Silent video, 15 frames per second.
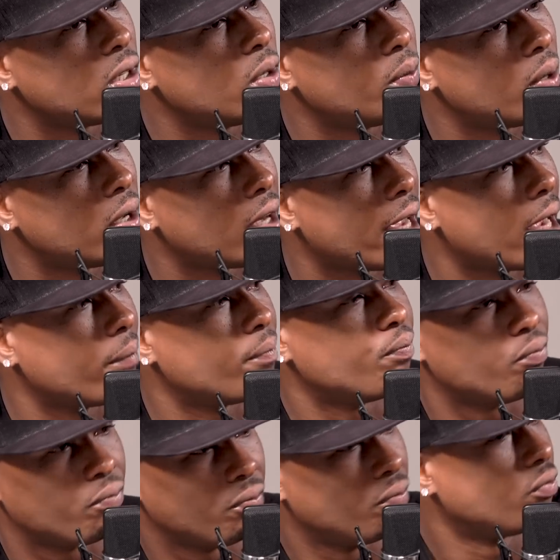no one, like,
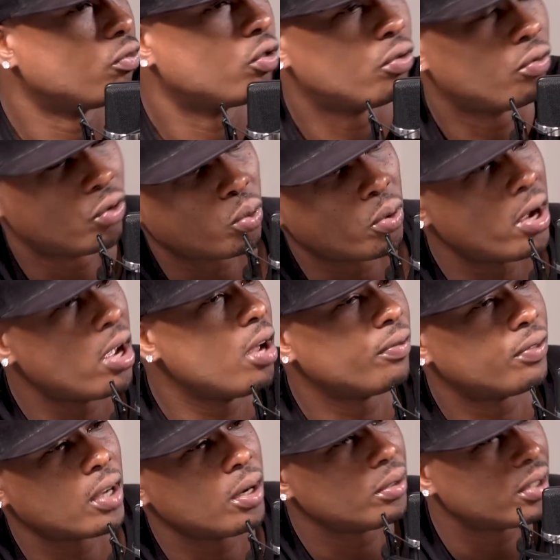12,
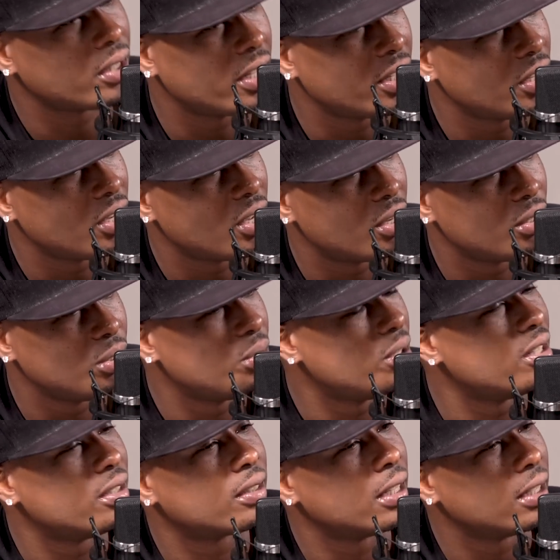13 year old, you
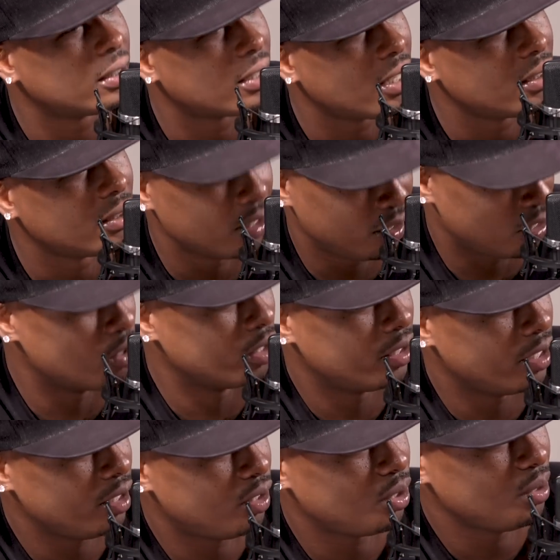didn't think that,
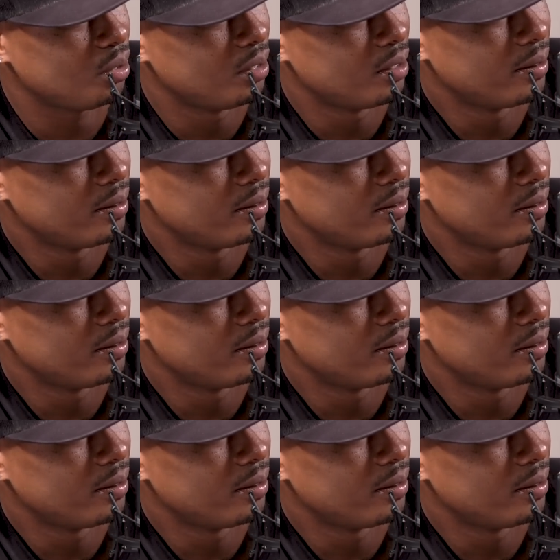did you?